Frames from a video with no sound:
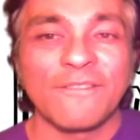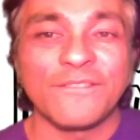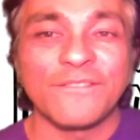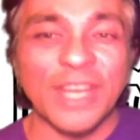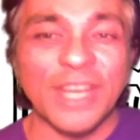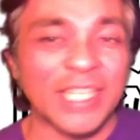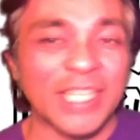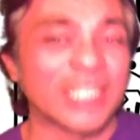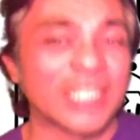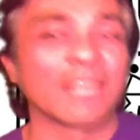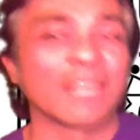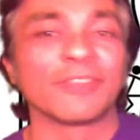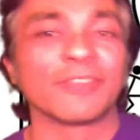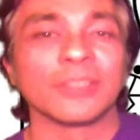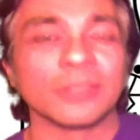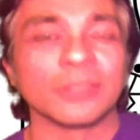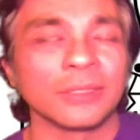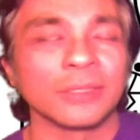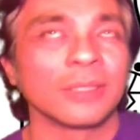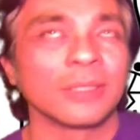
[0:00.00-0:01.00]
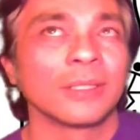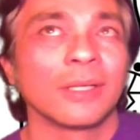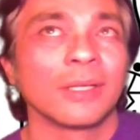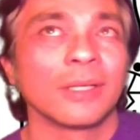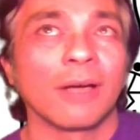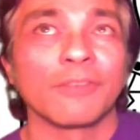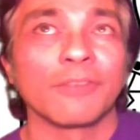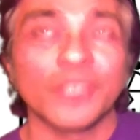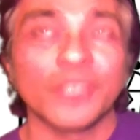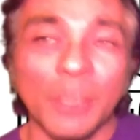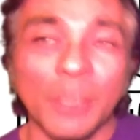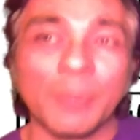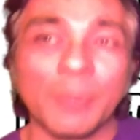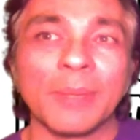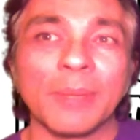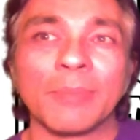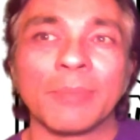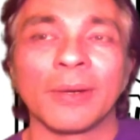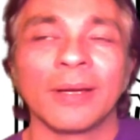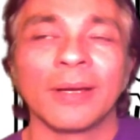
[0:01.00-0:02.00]
festival of
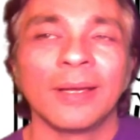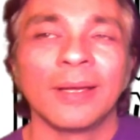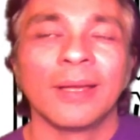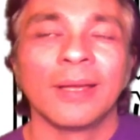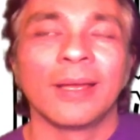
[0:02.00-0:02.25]
shopping, but